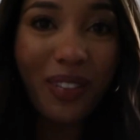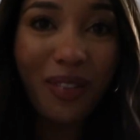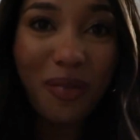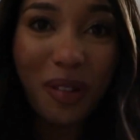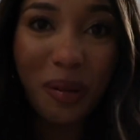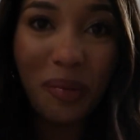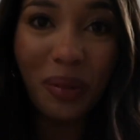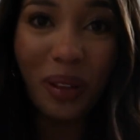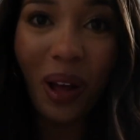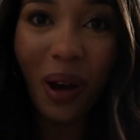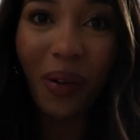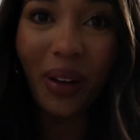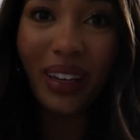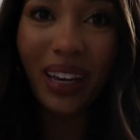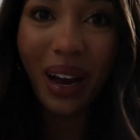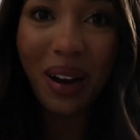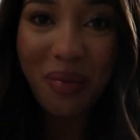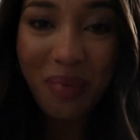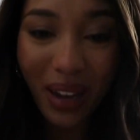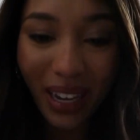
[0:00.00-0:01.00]
of me blowing
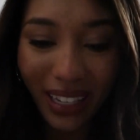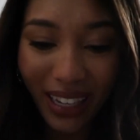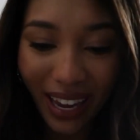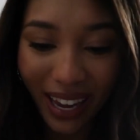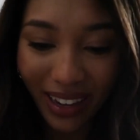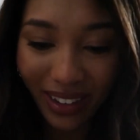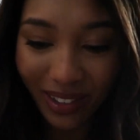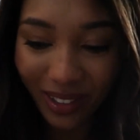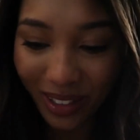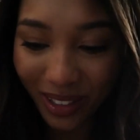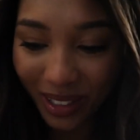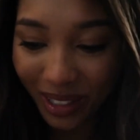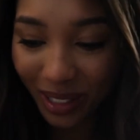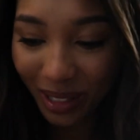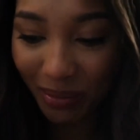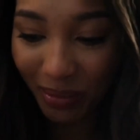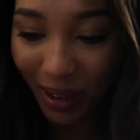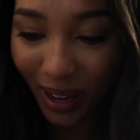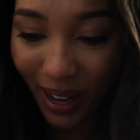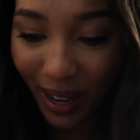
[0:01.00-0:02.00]
out my
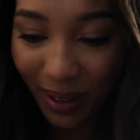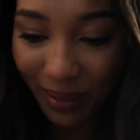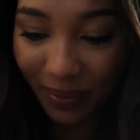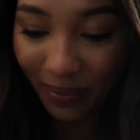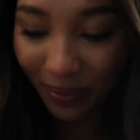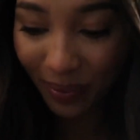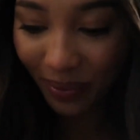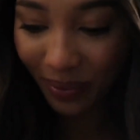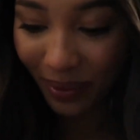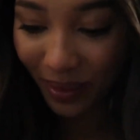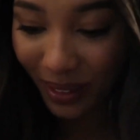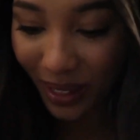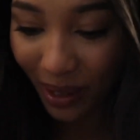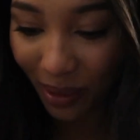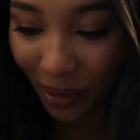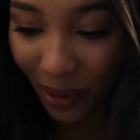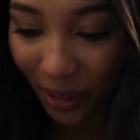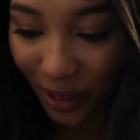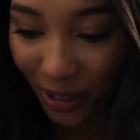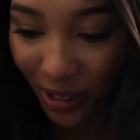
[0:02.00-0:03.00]
candles, but
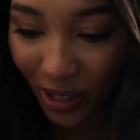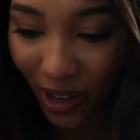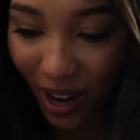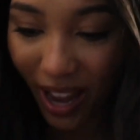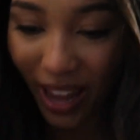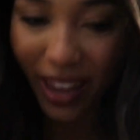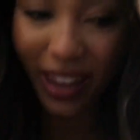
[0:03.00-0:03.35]
we're gonna try